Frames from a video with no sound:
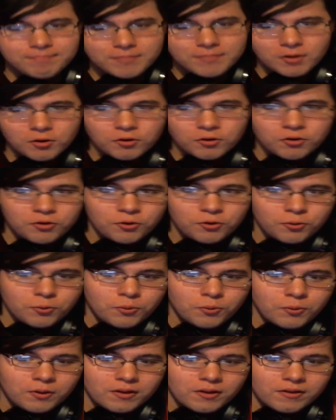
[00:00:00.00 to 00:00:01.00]
or
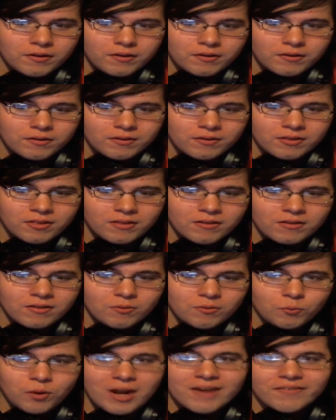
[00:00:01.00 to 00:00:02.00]
new
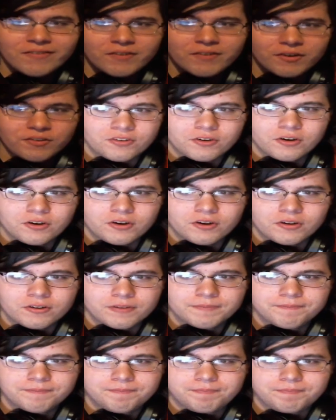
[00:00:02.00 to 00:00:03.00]
whatever it's called.
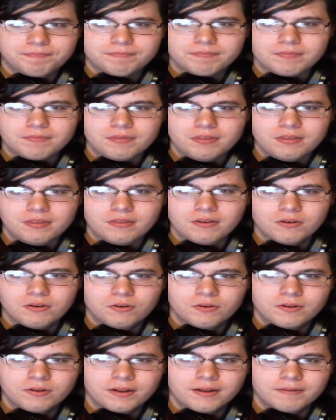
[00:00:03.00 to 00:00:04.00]

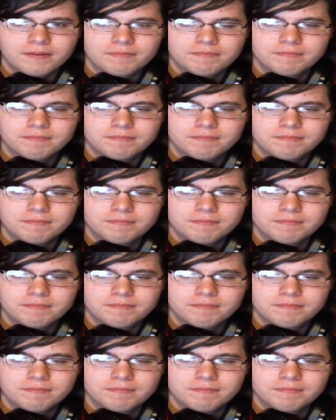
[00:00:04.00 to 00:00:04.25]
Hold on.